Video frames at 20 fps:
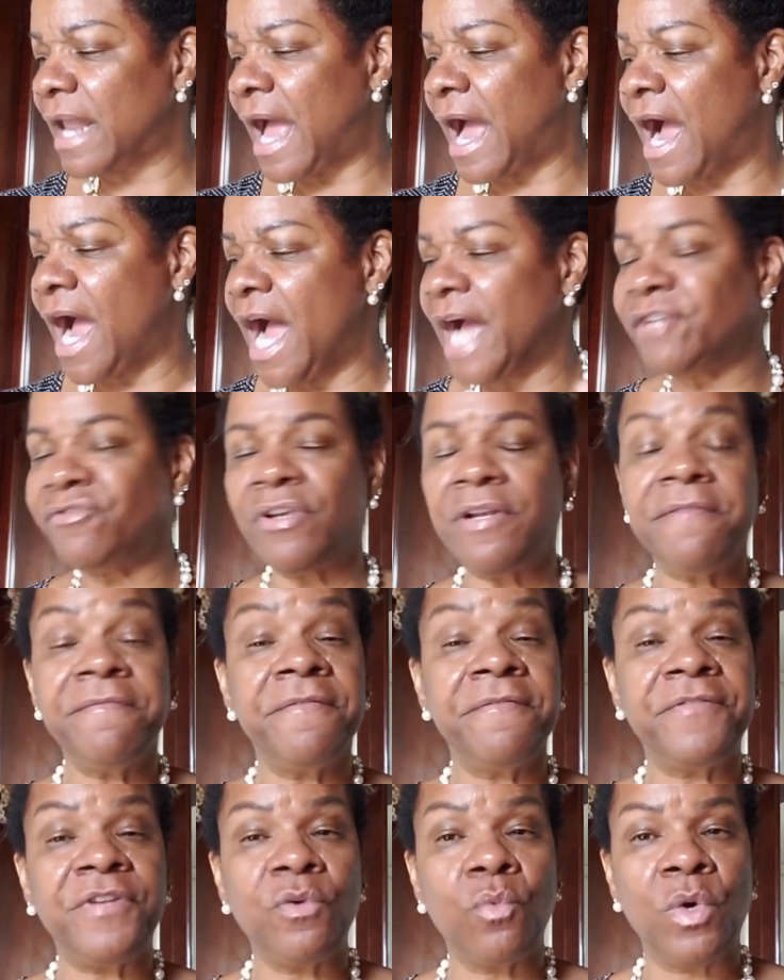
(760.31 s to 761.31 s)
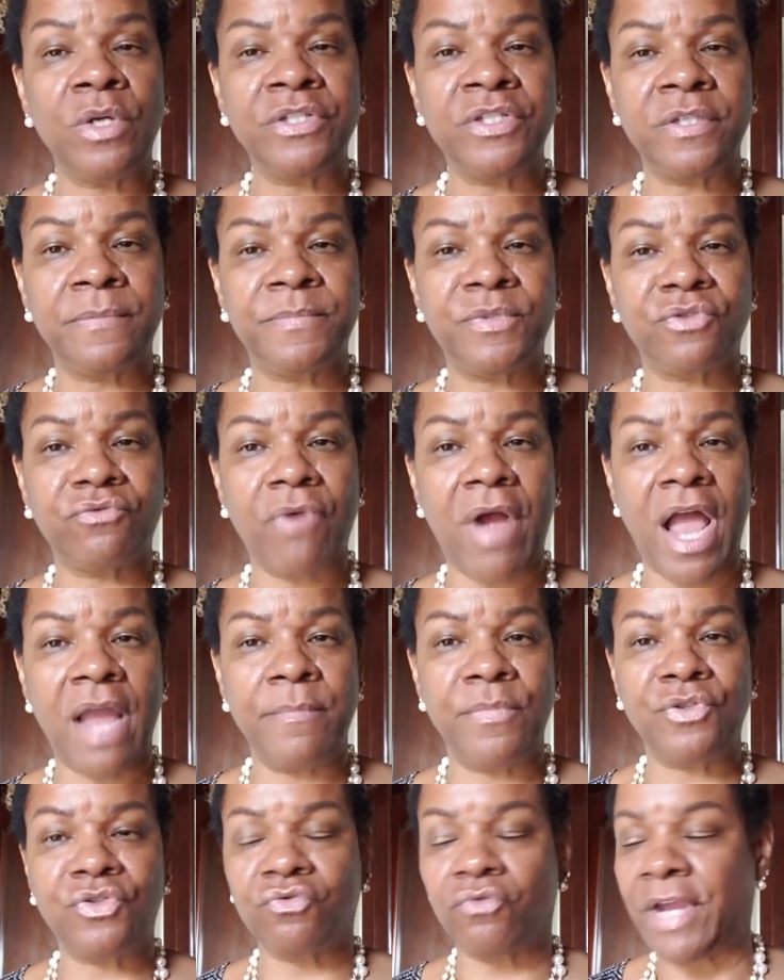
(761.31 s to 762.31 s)
151
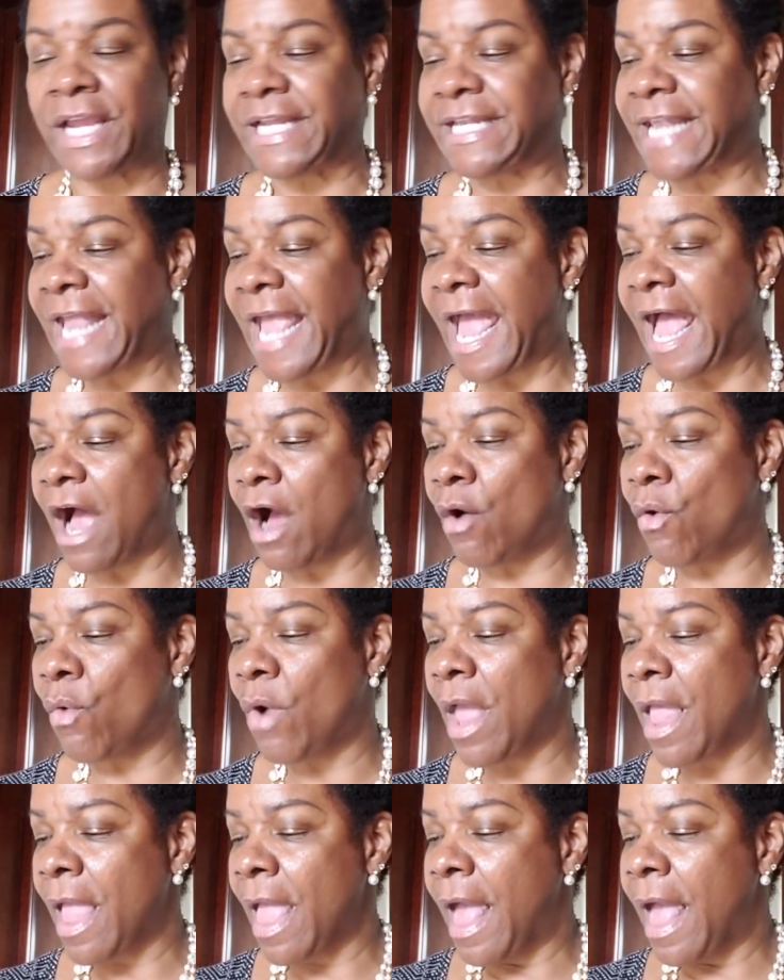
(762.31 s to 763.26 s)
subscribers right now.